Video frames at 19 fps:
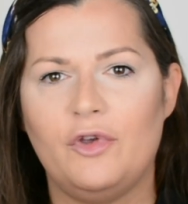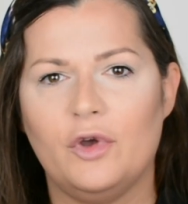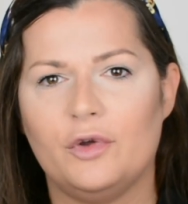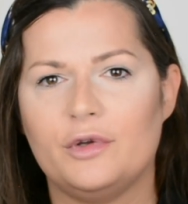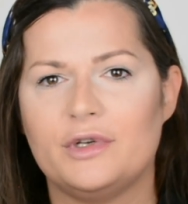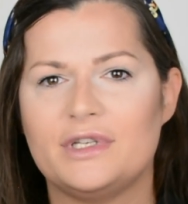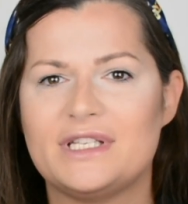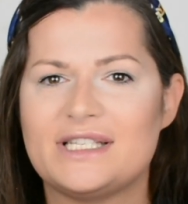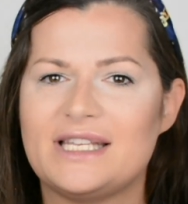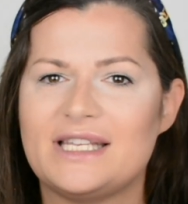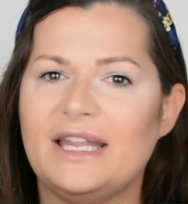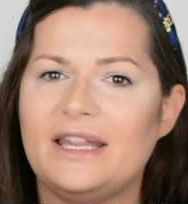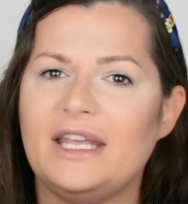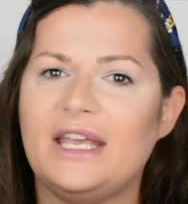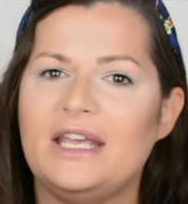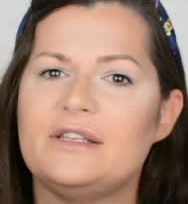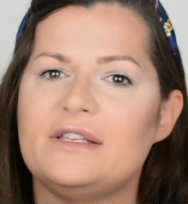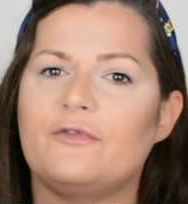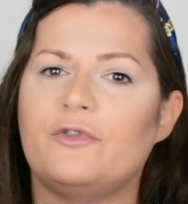you order the set,
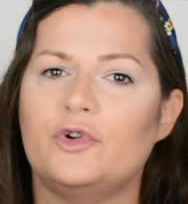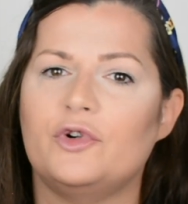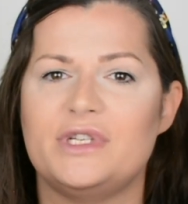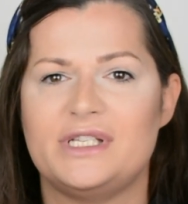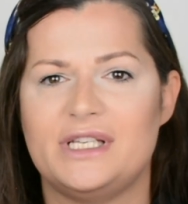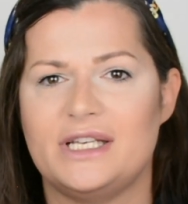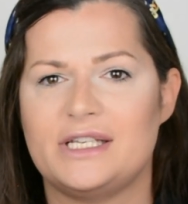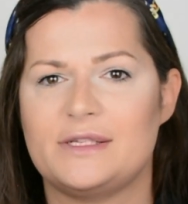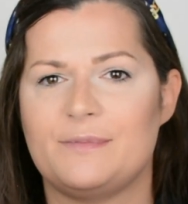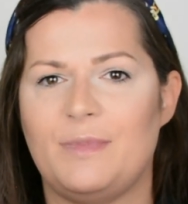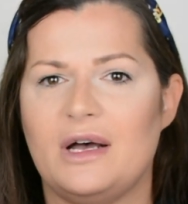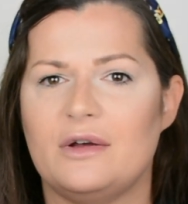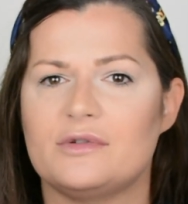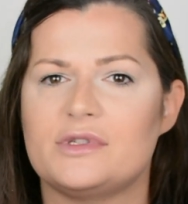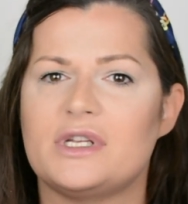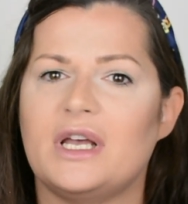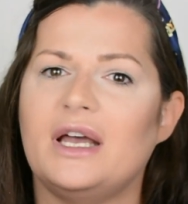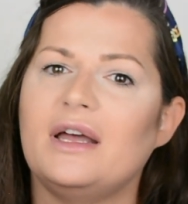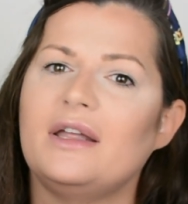it's
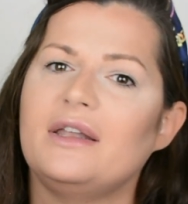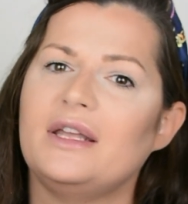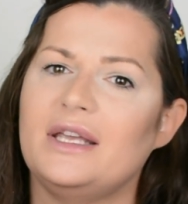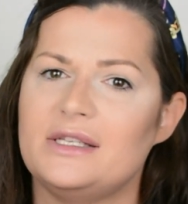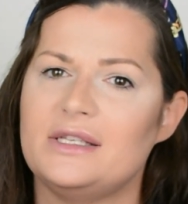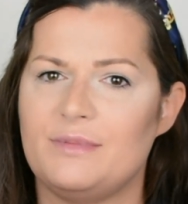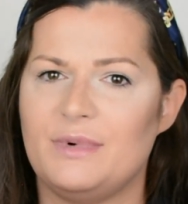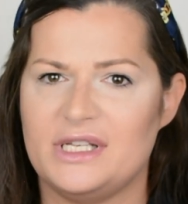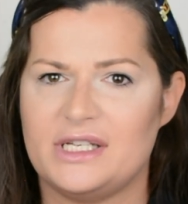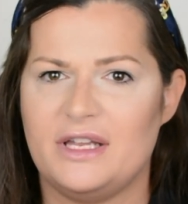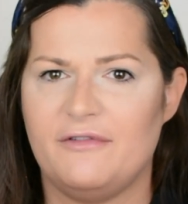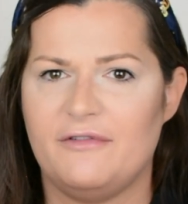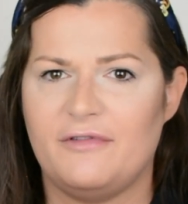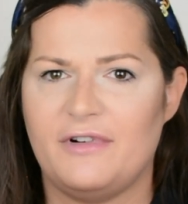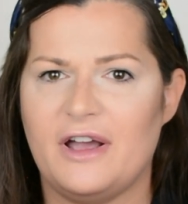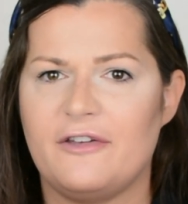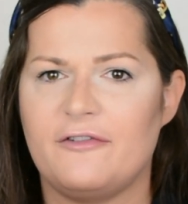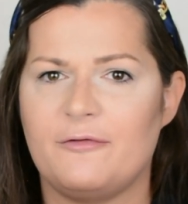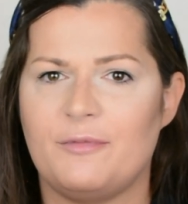£46 and it's basically
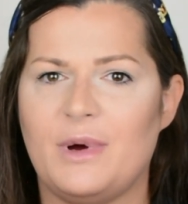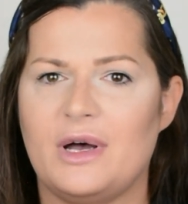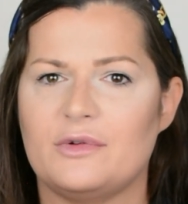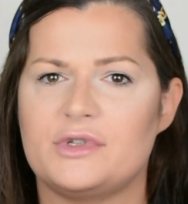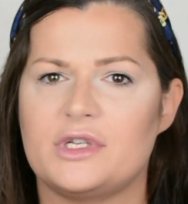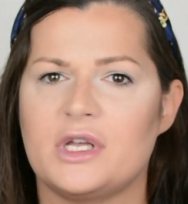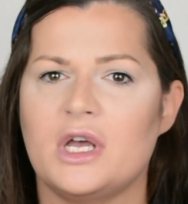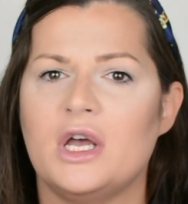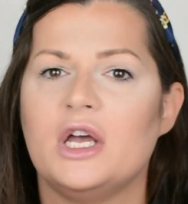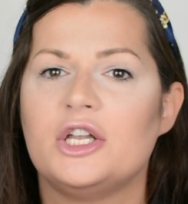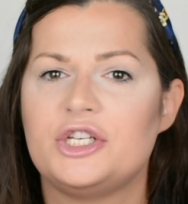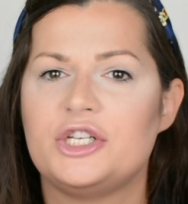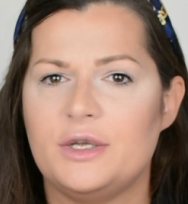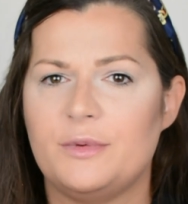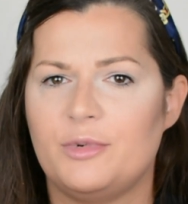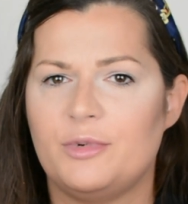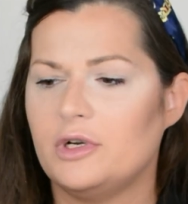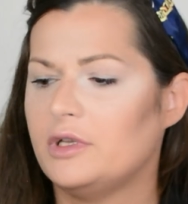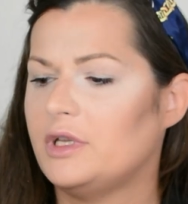£5
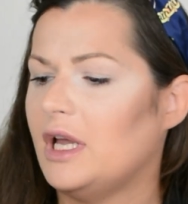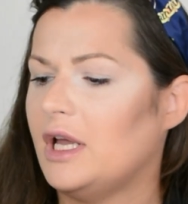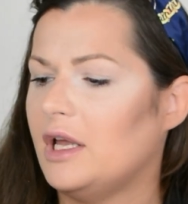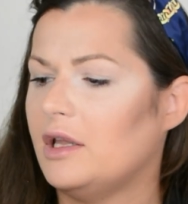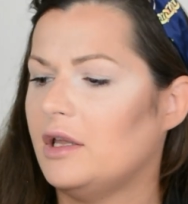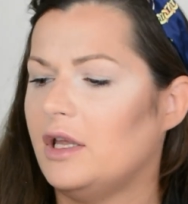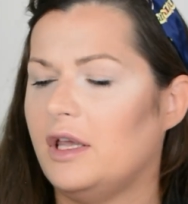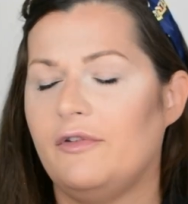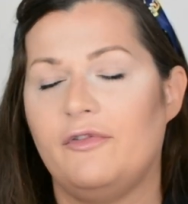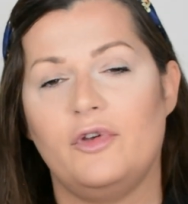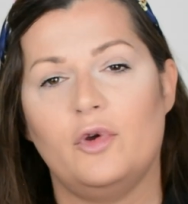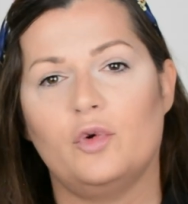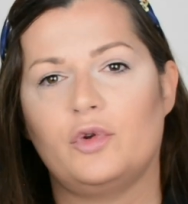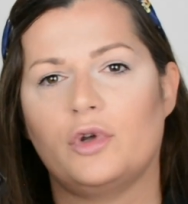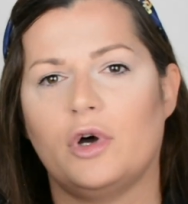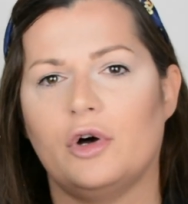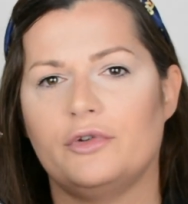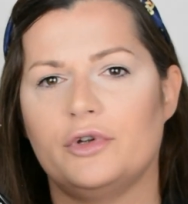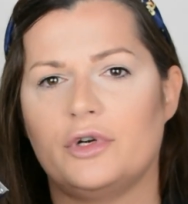cheaper than if you'd
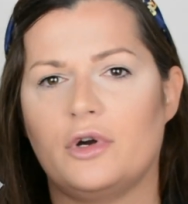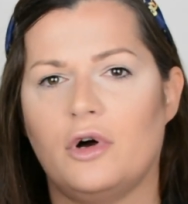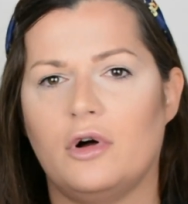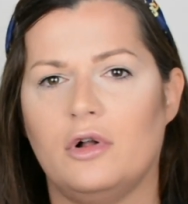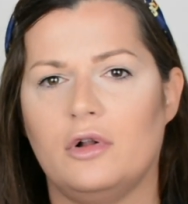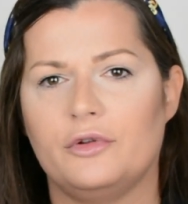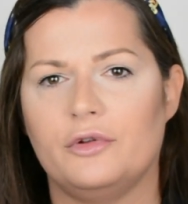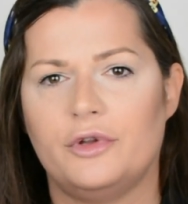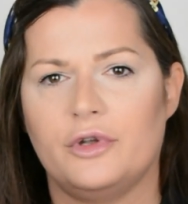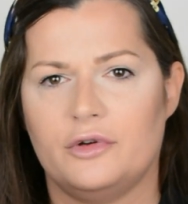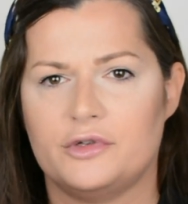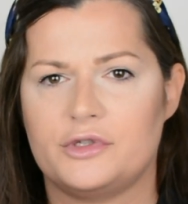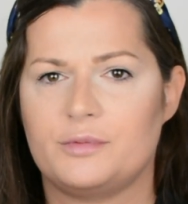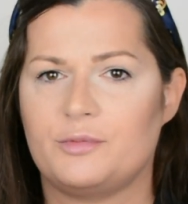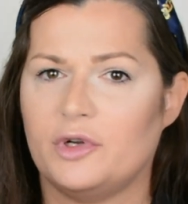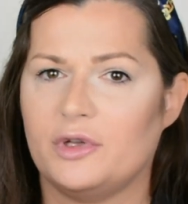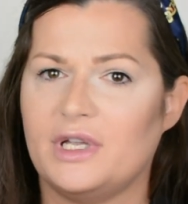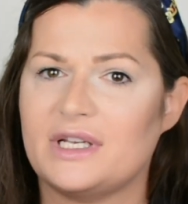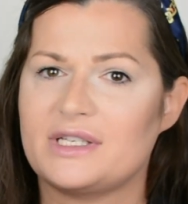order all those
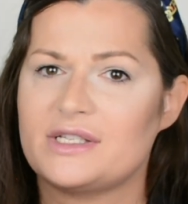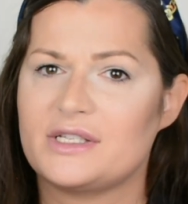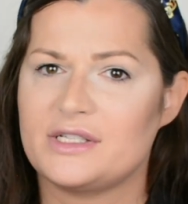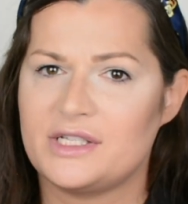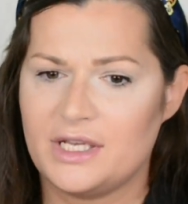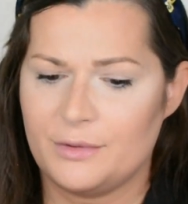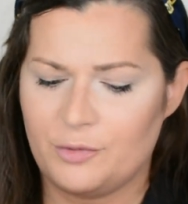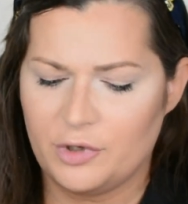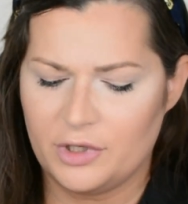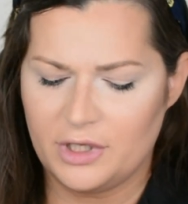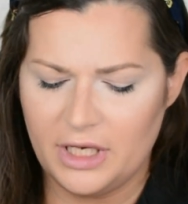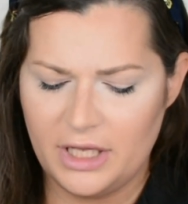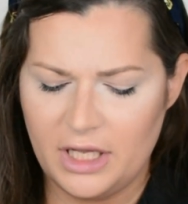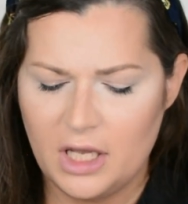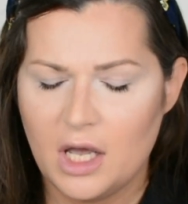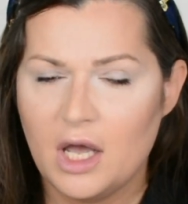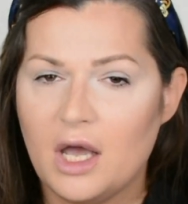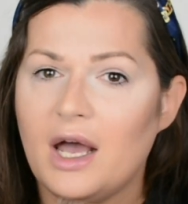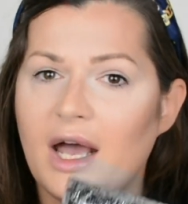products
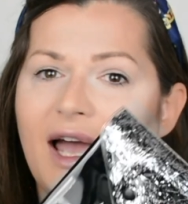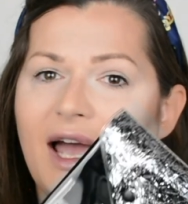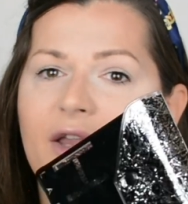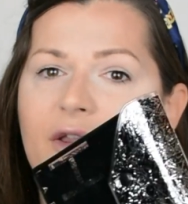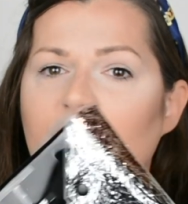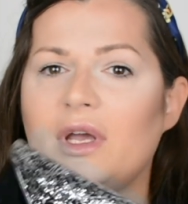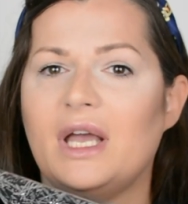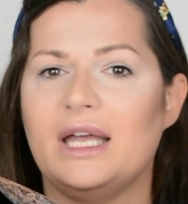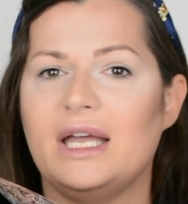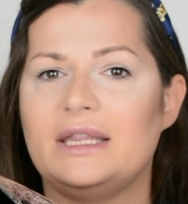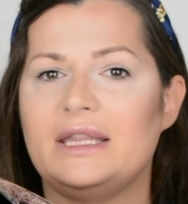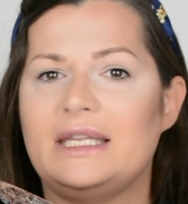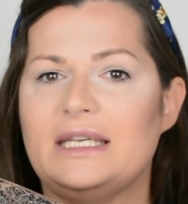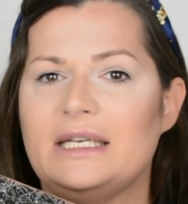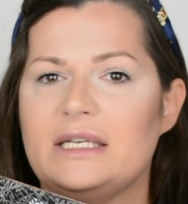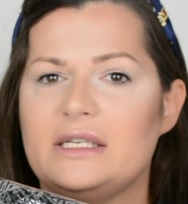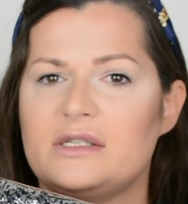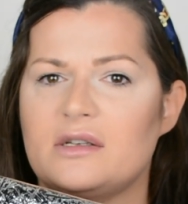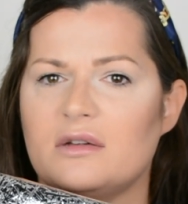separately. And you get
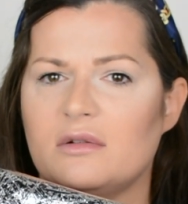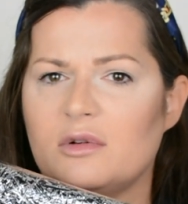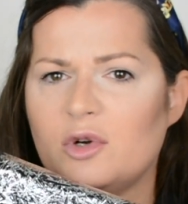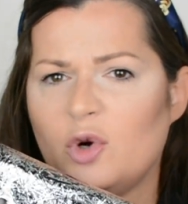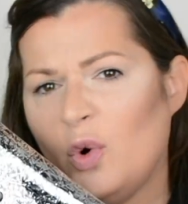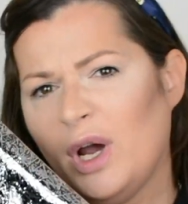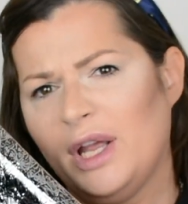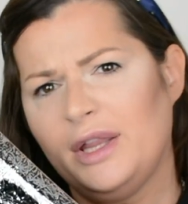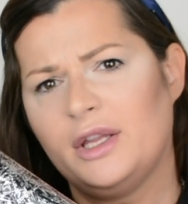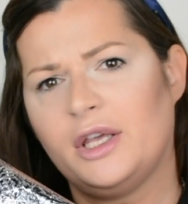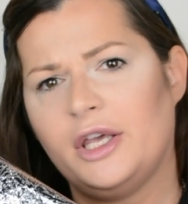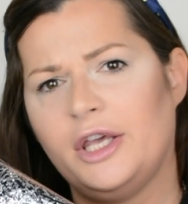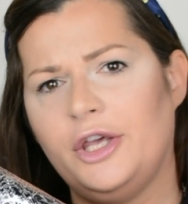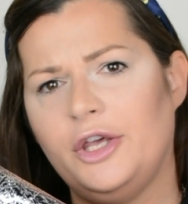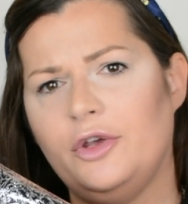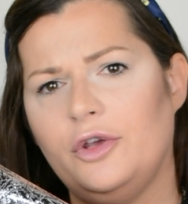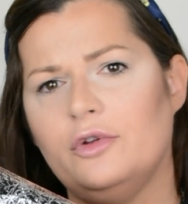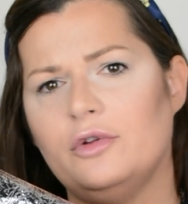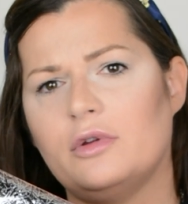this quite
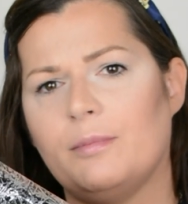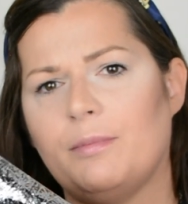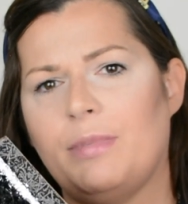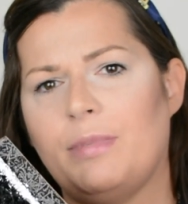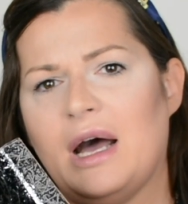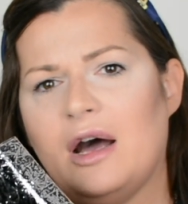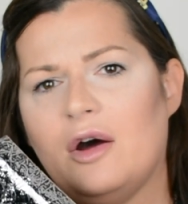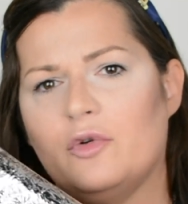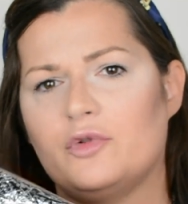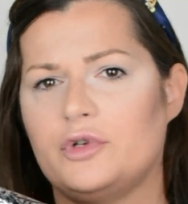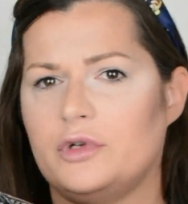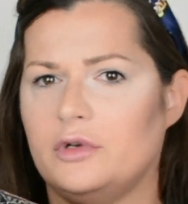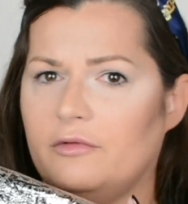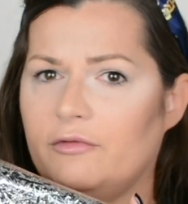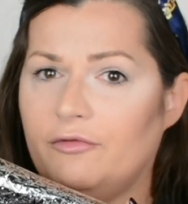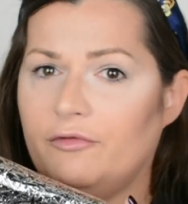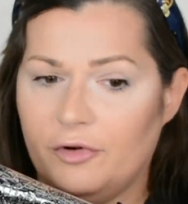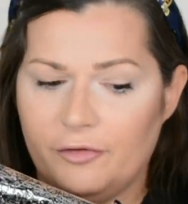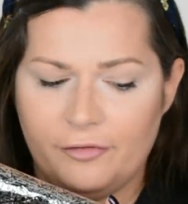cute pouch
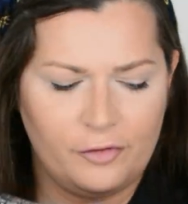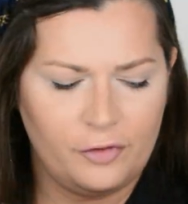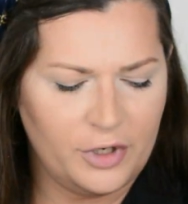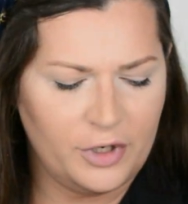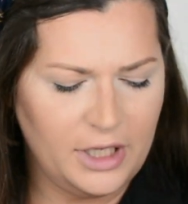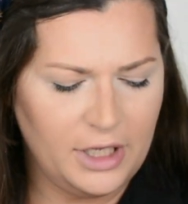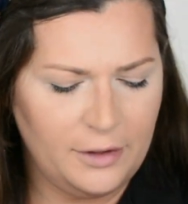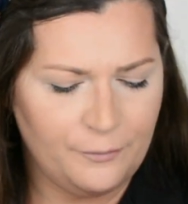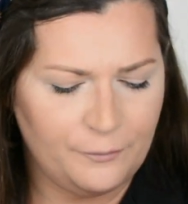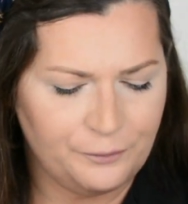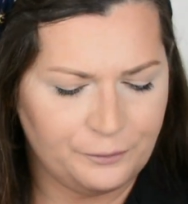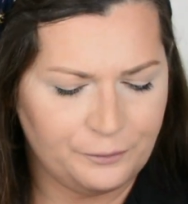for free.